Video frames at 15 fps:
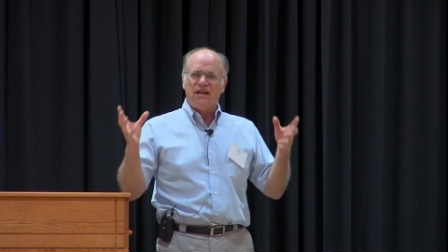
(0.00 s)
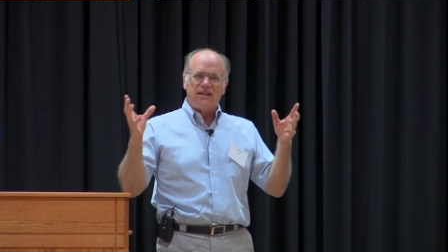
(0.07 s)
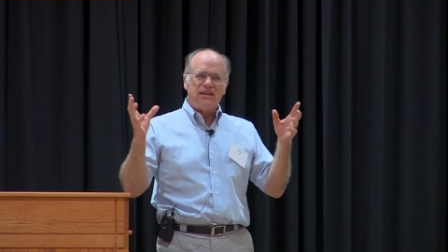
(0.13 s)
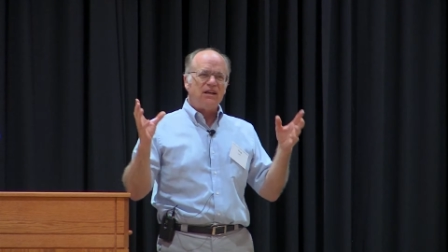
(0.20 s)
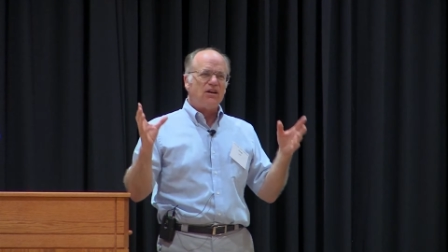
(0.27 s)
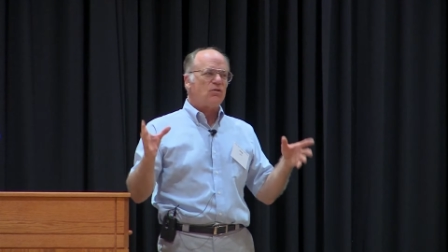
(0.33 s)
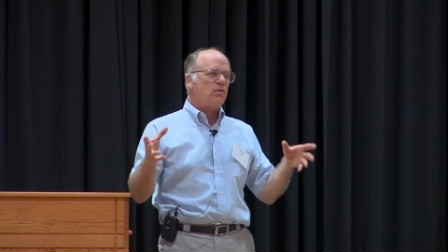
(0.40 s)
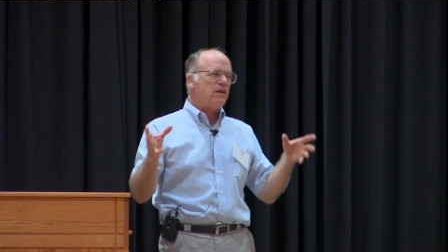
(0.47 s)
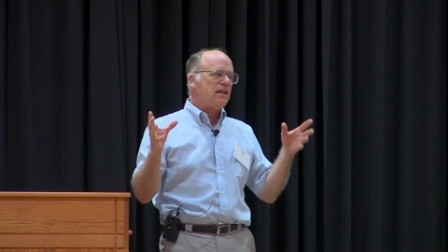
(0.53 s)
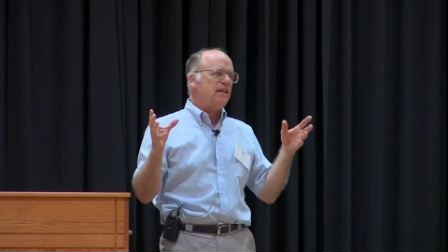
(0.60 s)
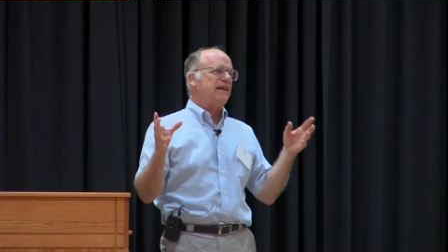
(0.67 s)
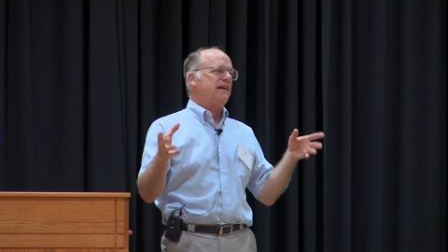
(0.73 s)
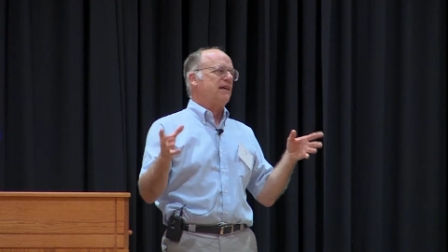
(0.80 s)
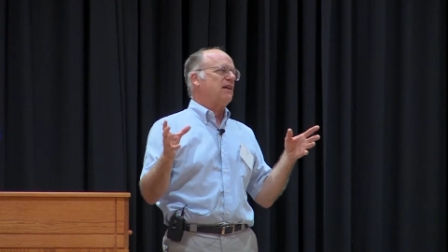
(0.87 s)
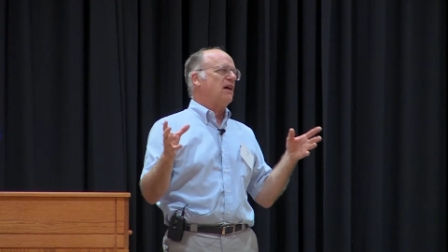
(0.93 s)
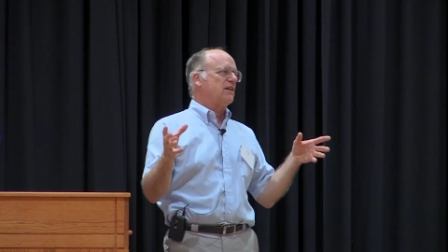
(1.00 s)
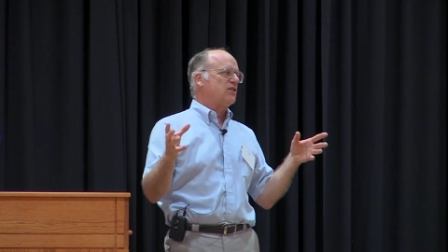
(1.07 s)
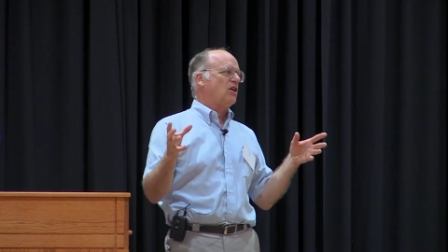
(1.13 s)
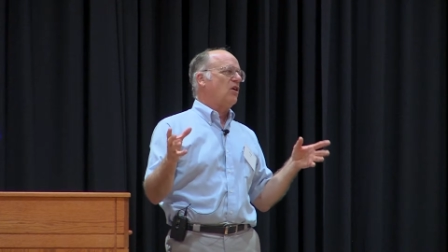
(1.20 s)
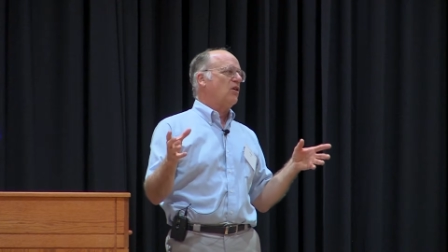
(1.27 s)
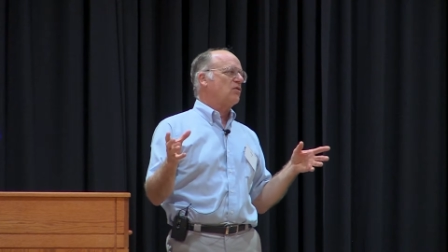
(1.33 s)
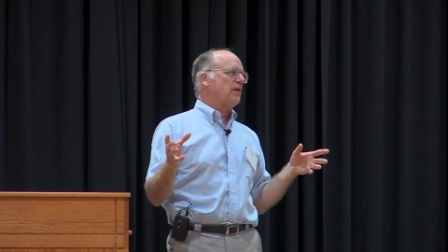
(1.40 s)
they're really a
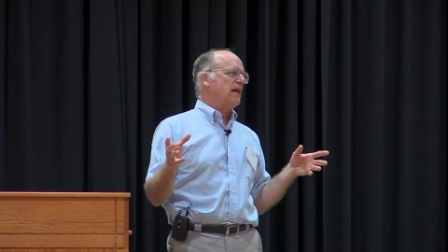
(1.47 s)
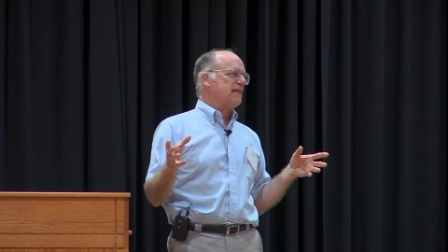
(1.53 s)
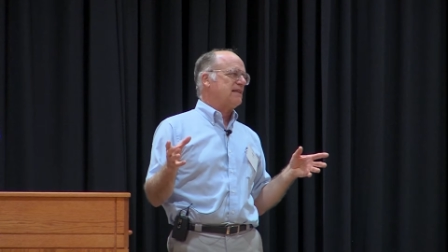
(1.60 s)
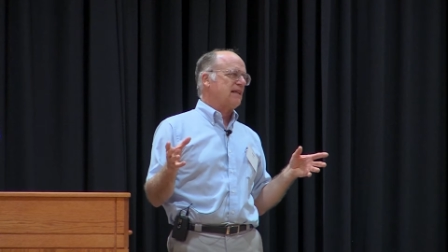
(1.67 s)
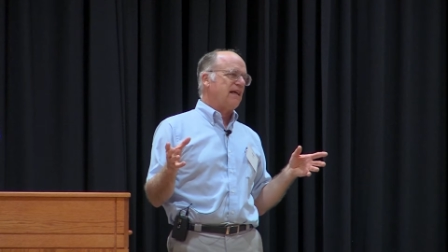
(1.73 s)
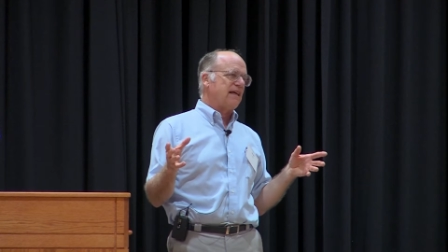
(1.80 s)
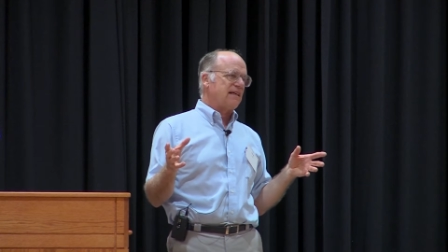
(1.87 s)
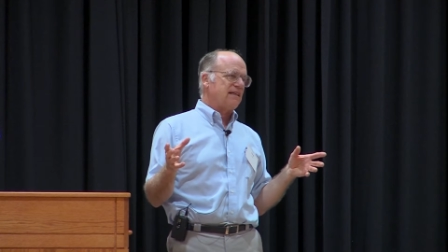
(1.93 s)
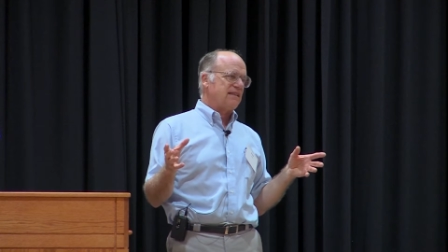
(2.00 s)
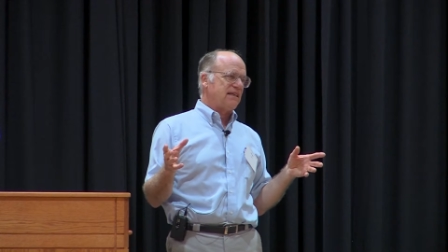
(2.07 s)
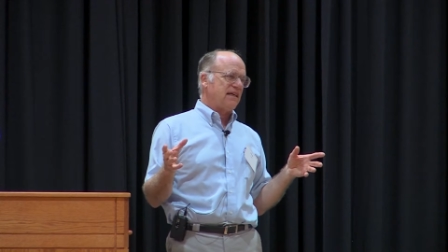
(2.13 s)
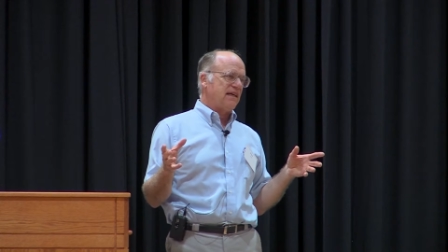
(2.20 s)
tallgrass legacy.